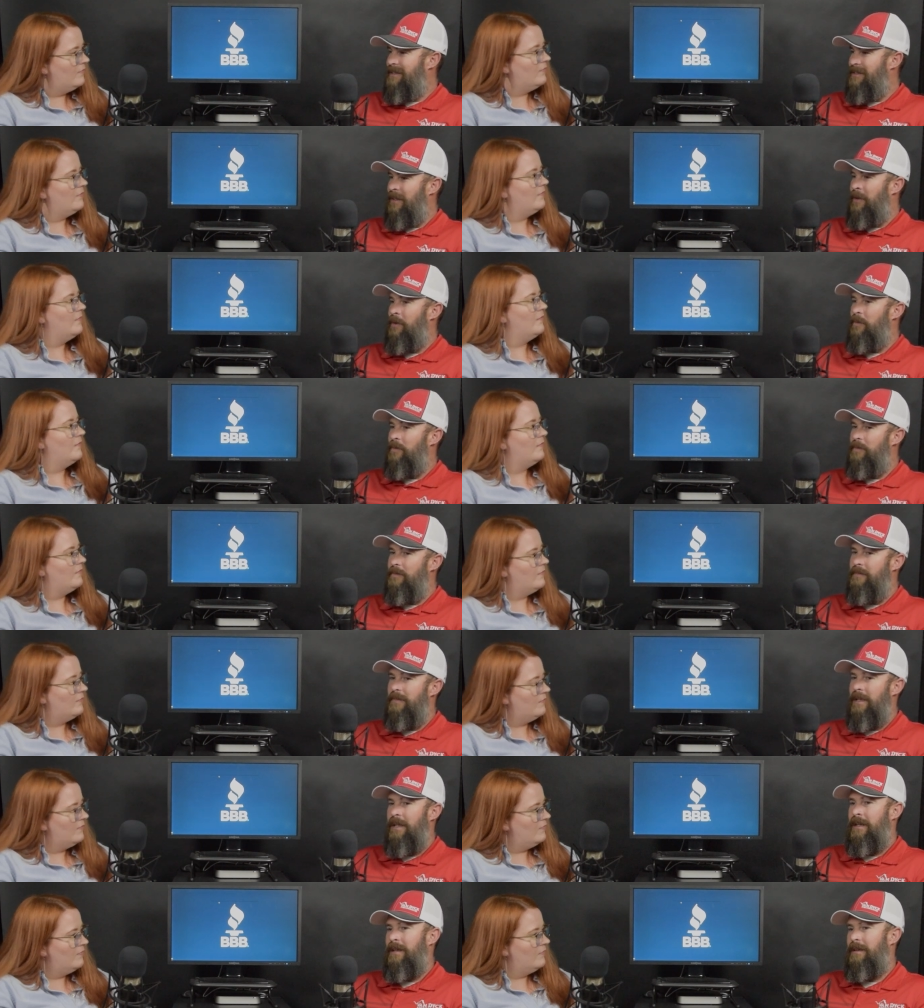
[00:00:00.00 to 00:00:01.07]
Speaker 1: So
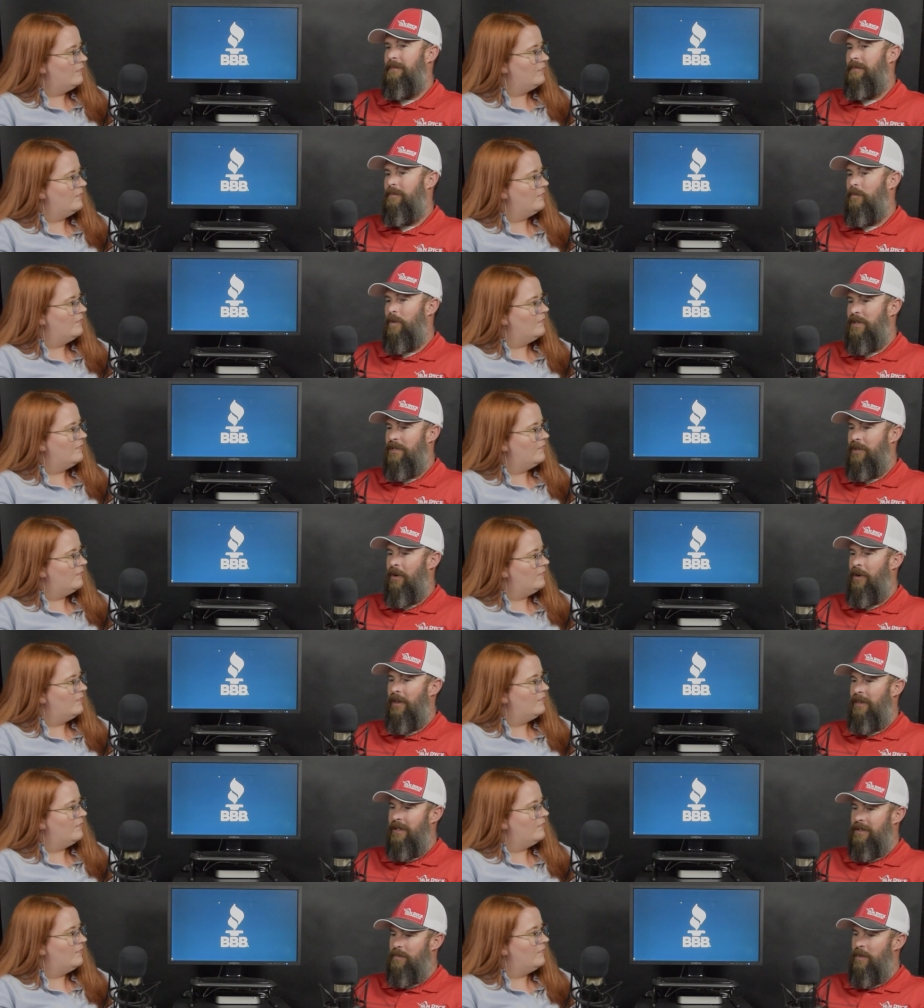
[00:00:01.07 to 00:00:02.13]
um, we
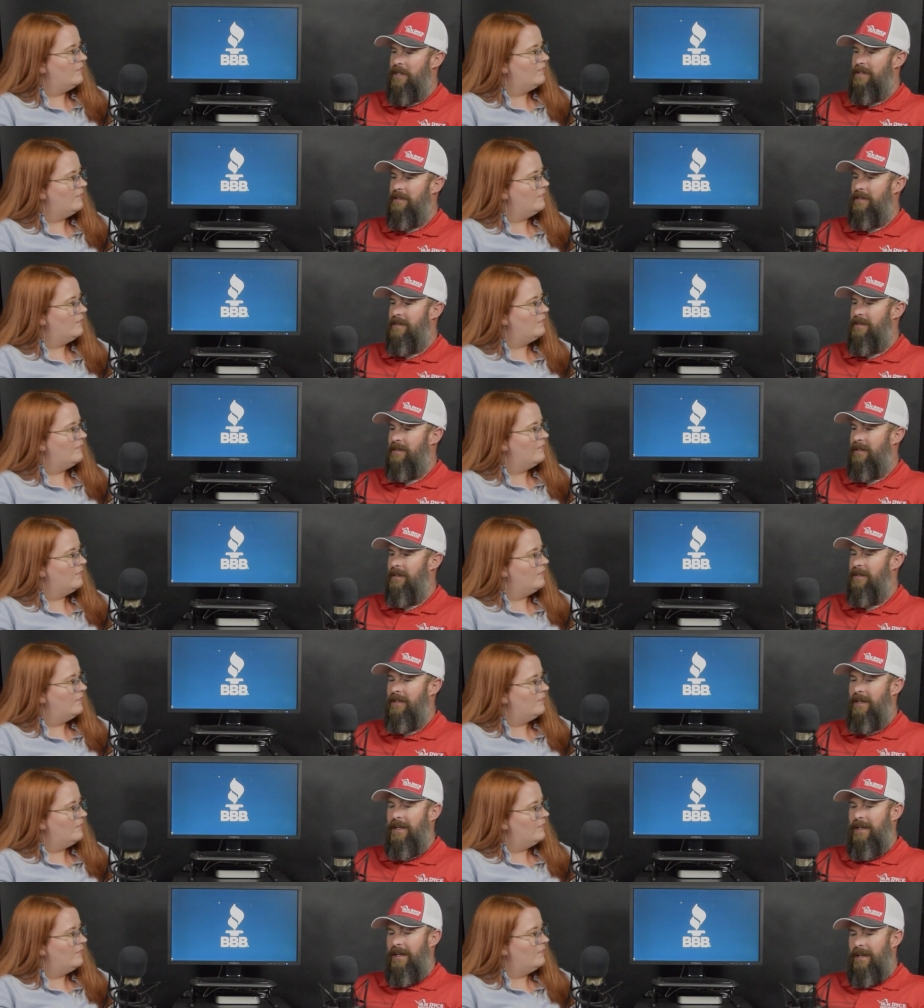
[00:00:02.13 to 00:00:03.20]
started this business, and
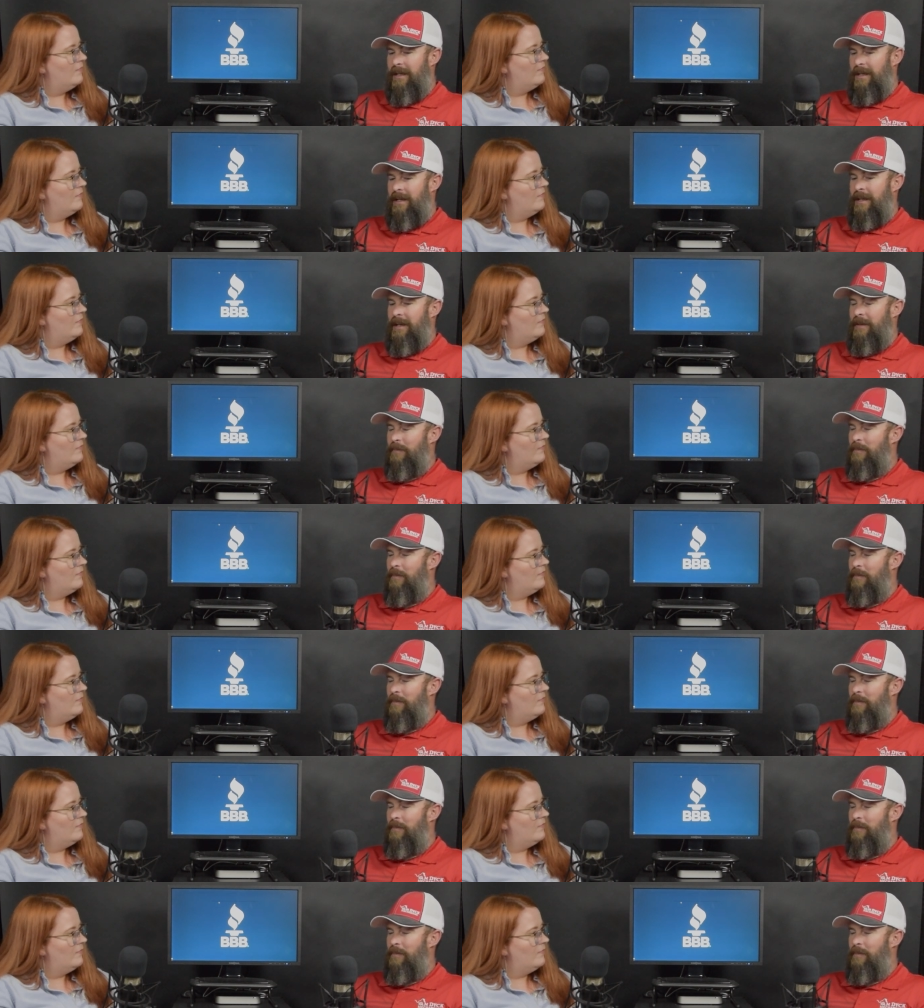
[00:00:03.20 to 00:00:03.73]
uh,